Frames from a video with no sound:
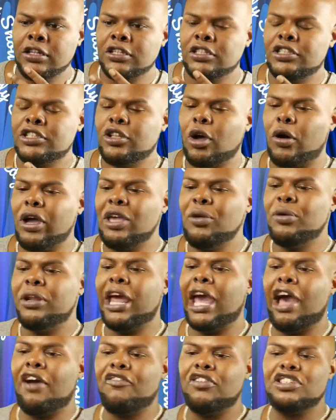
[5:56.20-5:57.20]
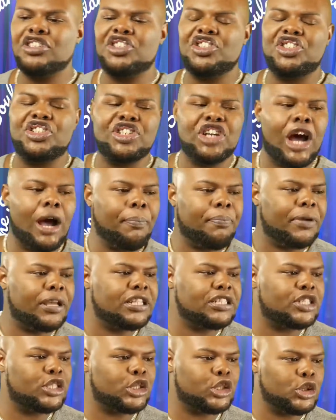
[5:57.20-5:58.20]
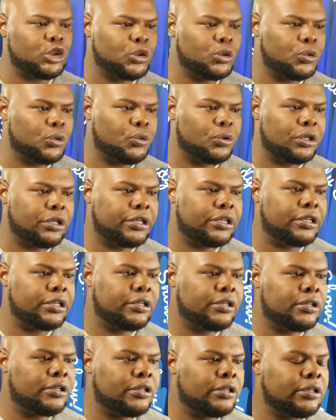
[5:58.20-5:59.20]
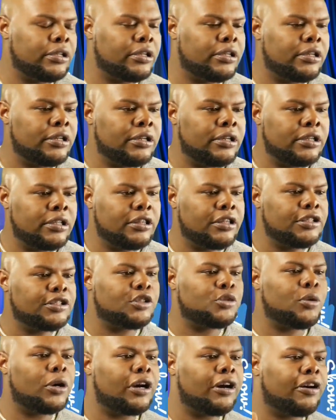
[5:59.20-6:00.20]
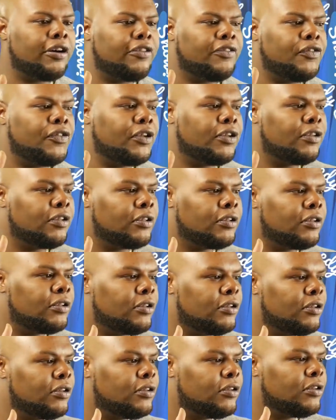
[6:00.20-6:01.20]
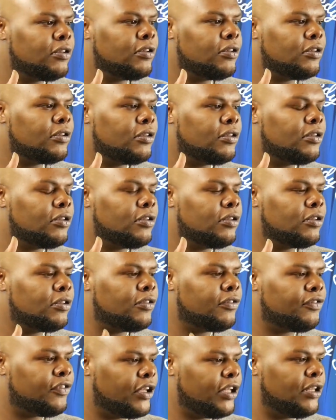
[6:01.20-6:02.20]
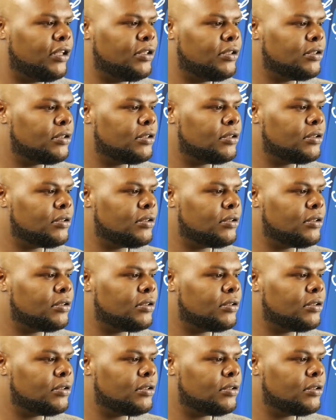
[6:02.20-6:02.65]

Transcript: So he would have us jump into the 12 feet